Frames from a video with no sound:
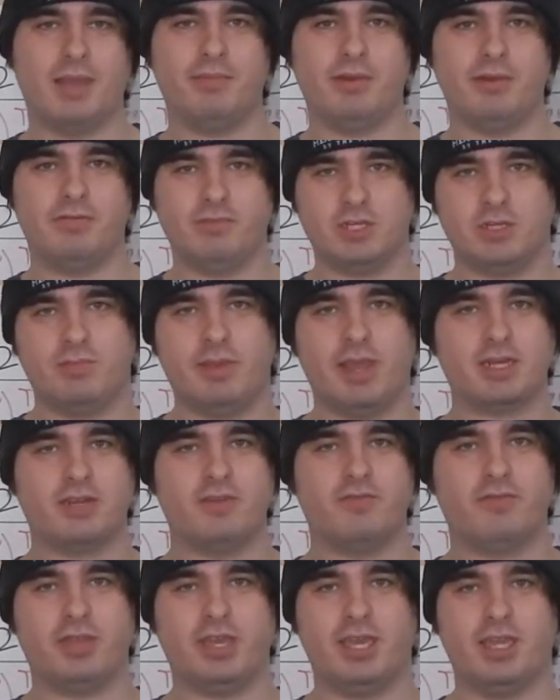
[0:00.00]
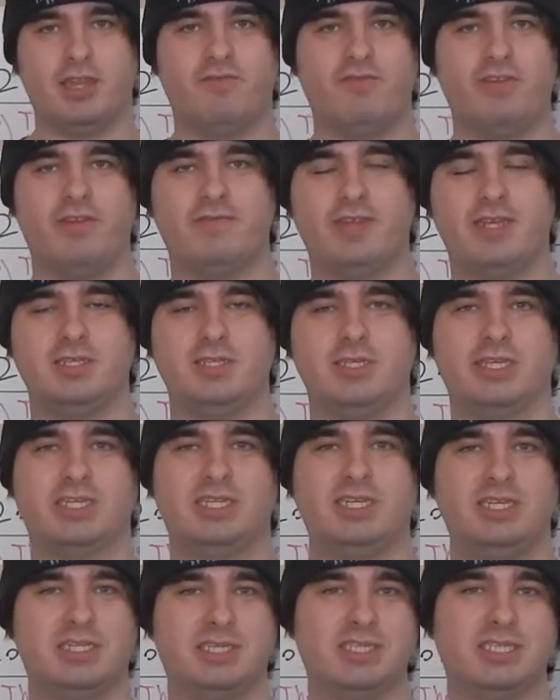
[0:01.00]
but respectively in the 50s,
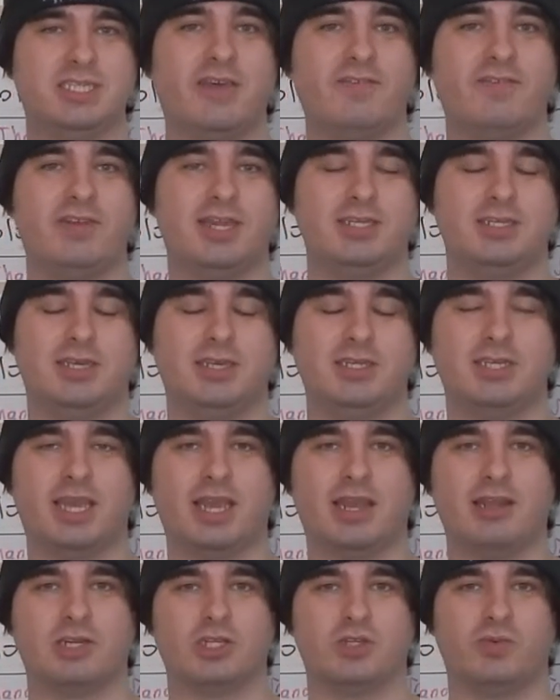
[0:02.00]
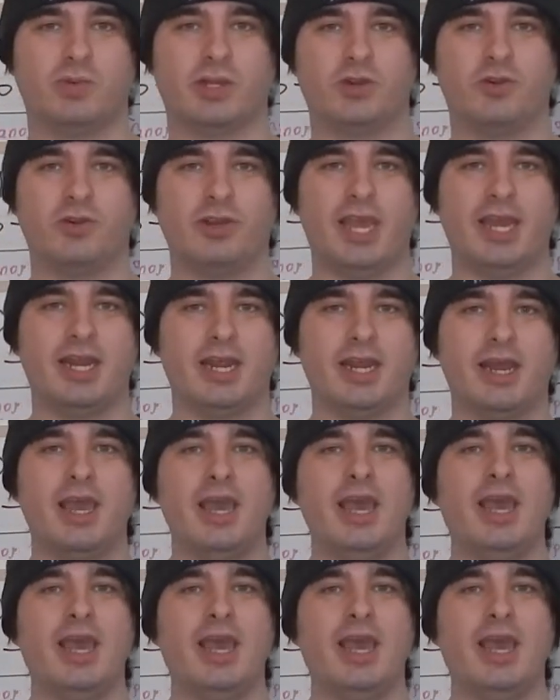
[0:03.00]
60s, and 70s, these characters were created.